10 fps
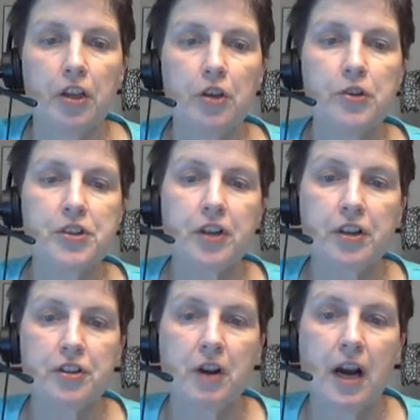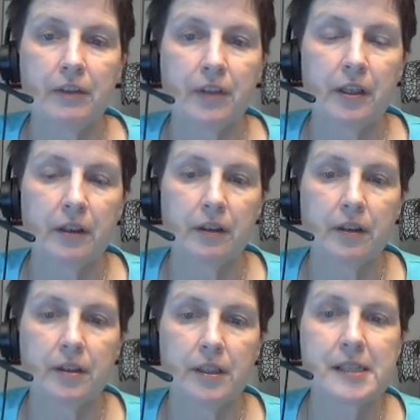You start driving,
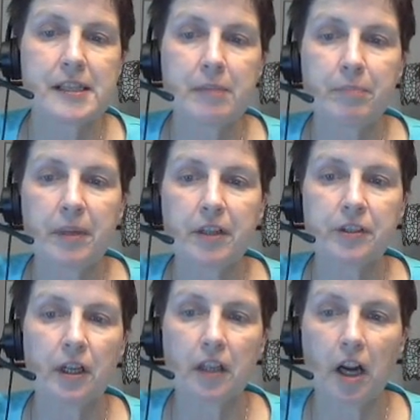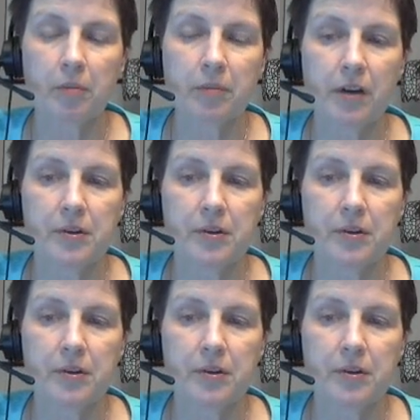the seatbelt alarm